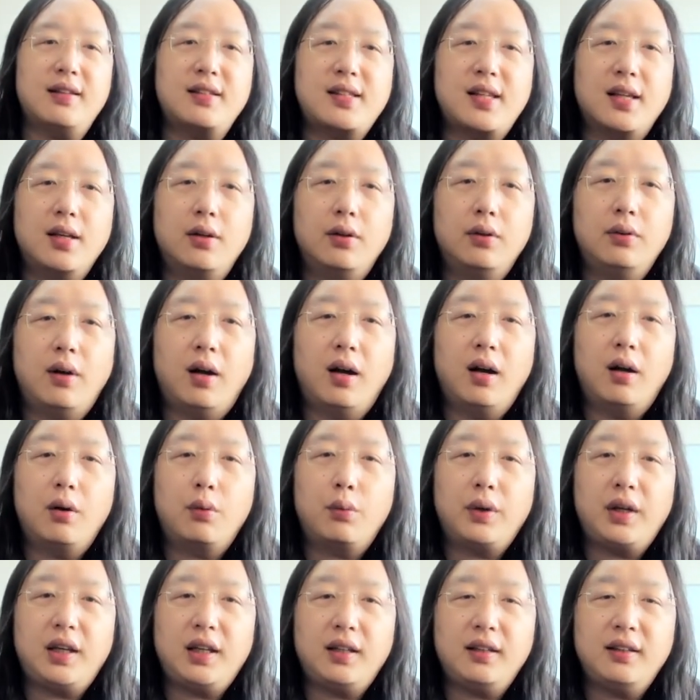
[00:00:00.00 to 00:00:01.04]
And so
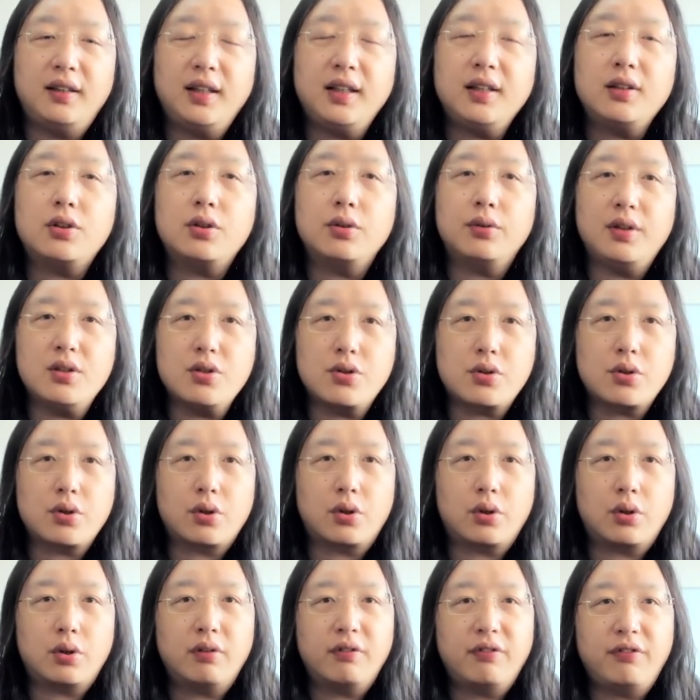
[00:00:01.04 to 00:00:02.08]
we need to
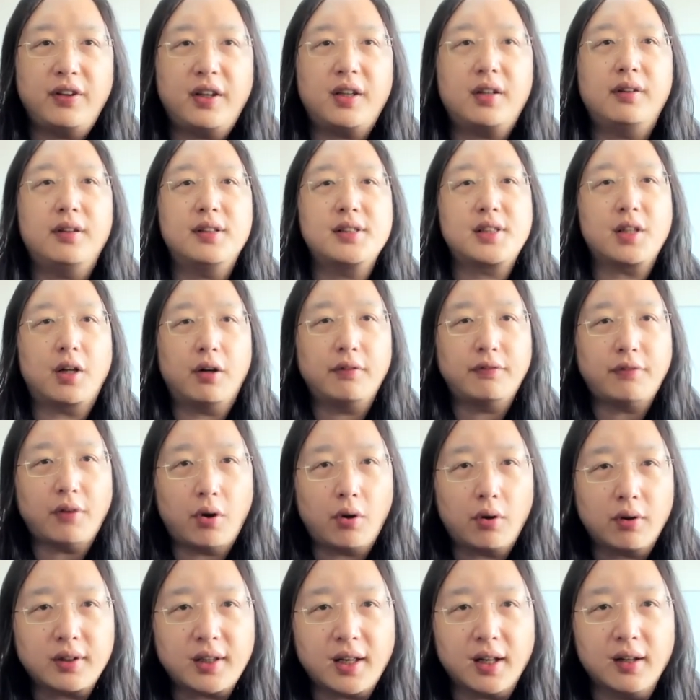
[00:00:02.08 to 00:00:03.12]
ensure fairness
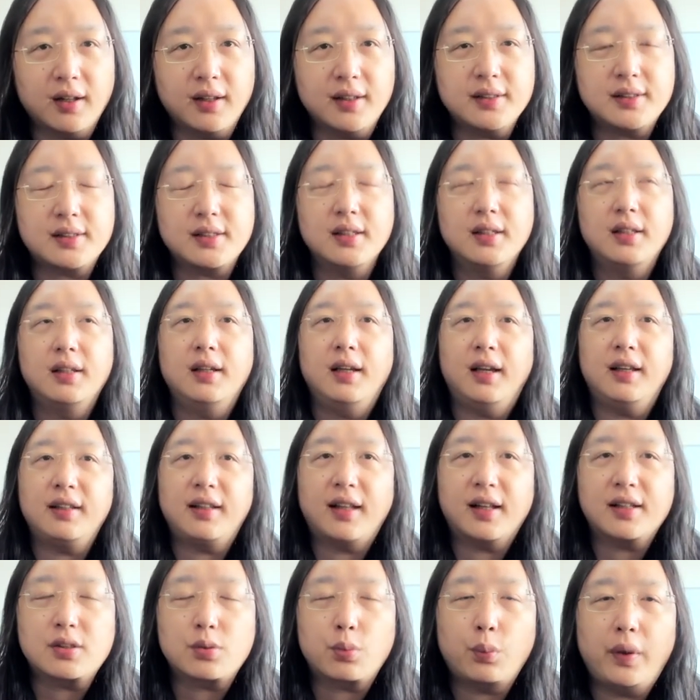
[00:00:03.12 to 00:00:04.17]
of all kinds.
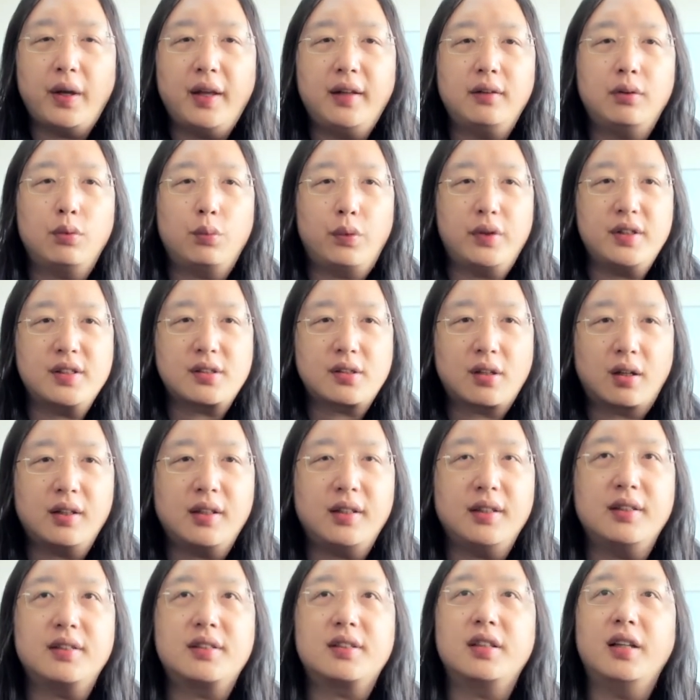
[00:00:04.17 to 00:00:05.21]
And that's when we
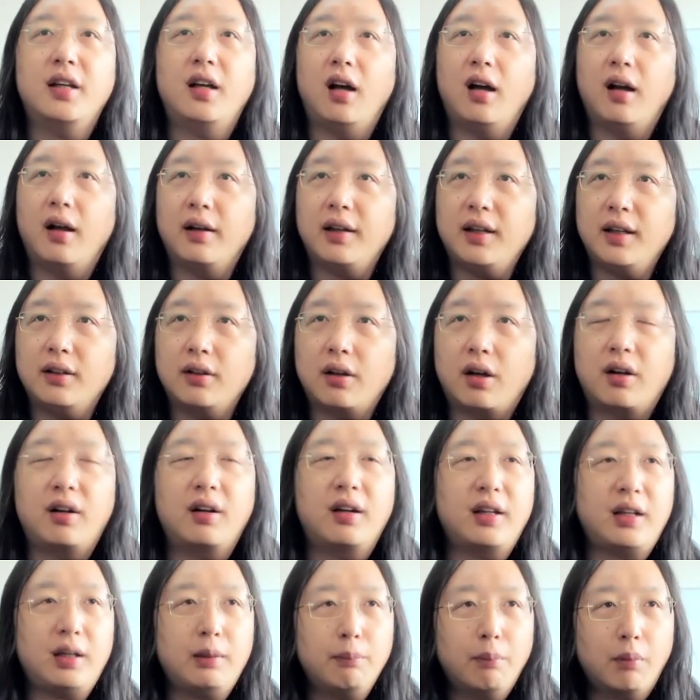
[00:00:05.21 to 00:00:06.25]
started in
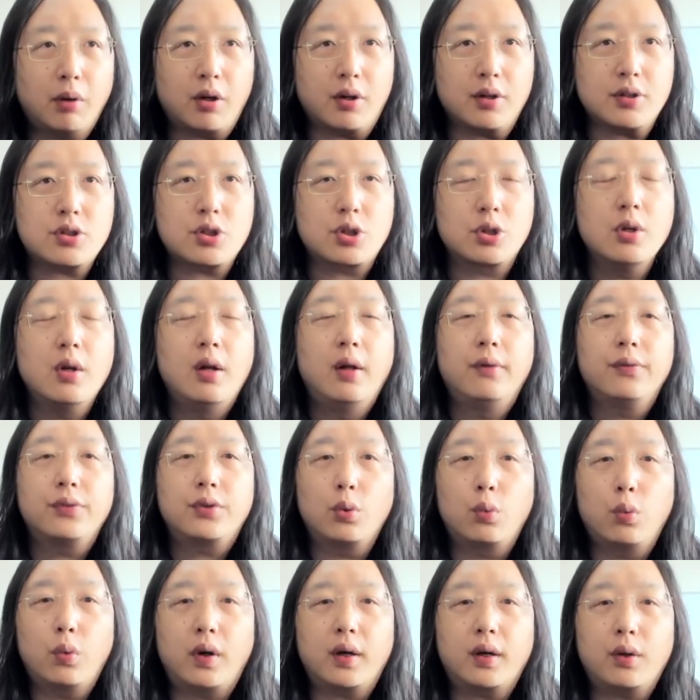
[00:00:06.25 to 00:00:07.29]
early March
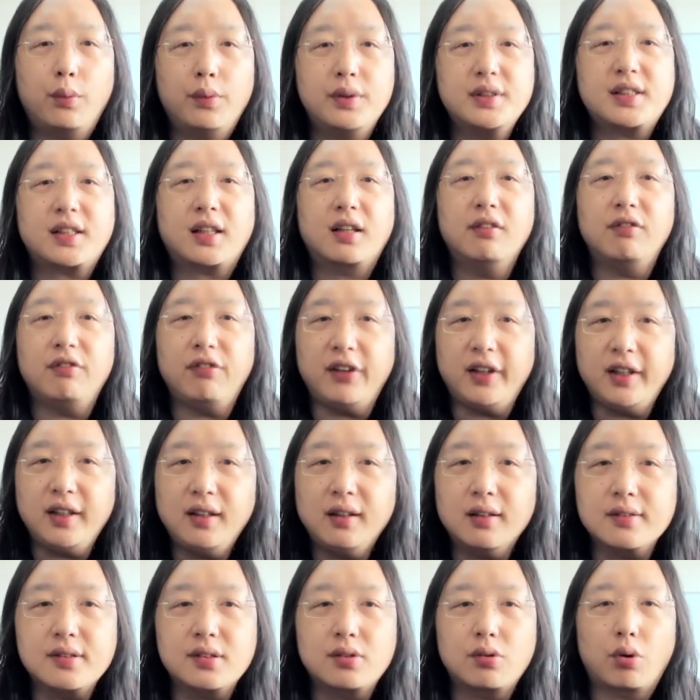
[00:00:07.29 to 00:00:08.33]
to work with
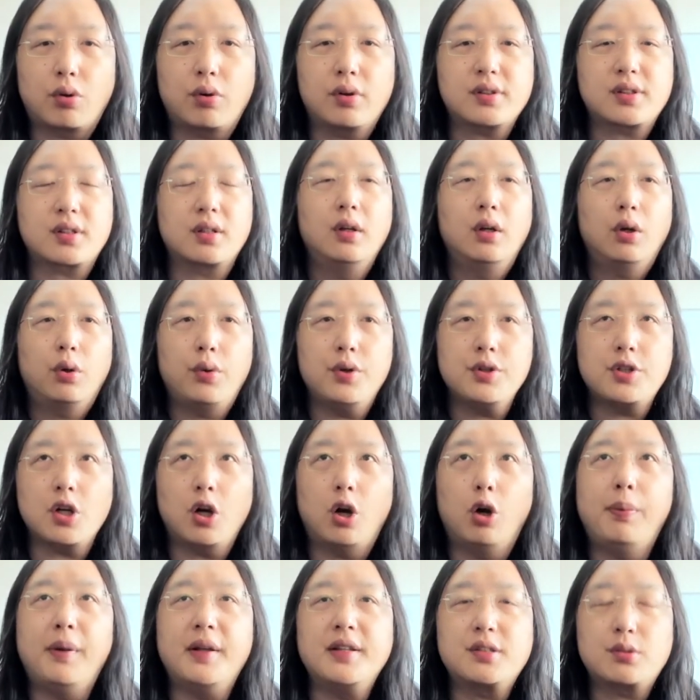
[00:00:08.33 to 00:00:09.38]
convenience stores,
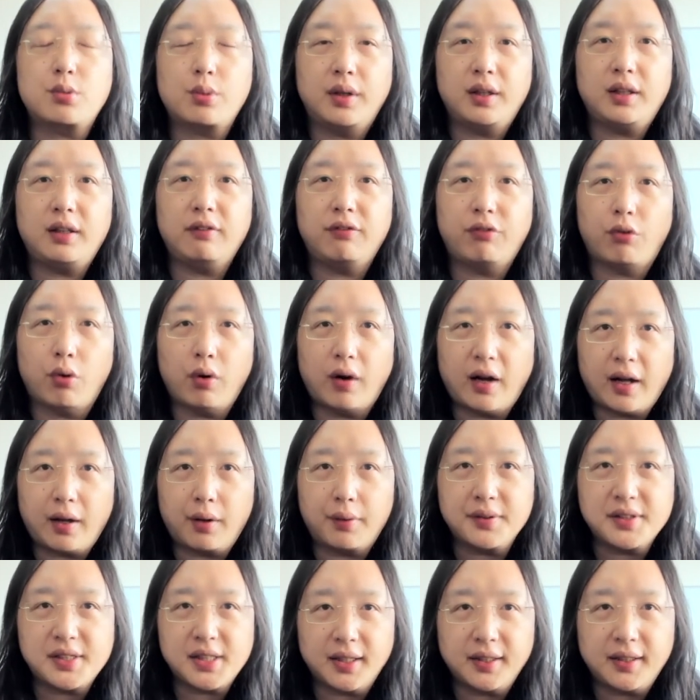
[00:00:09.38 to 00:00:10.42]
which opens 24
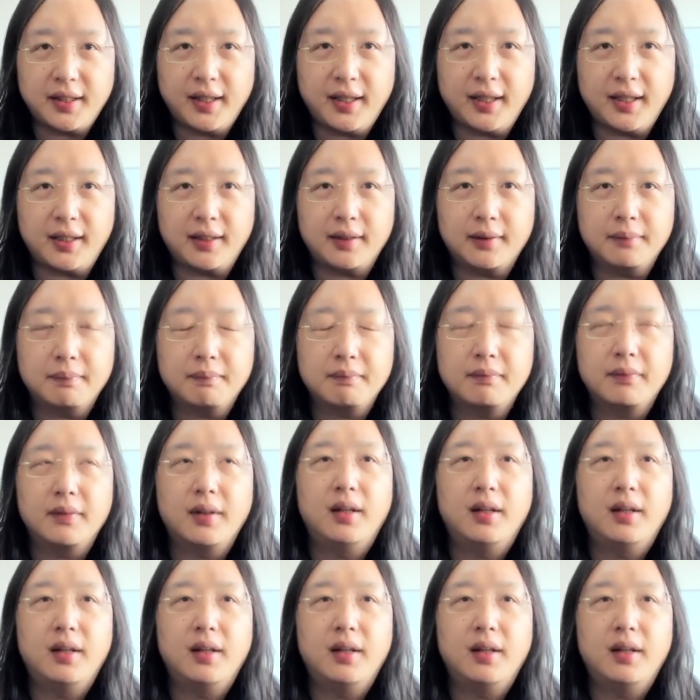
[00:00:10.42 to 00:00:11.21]
hours a day.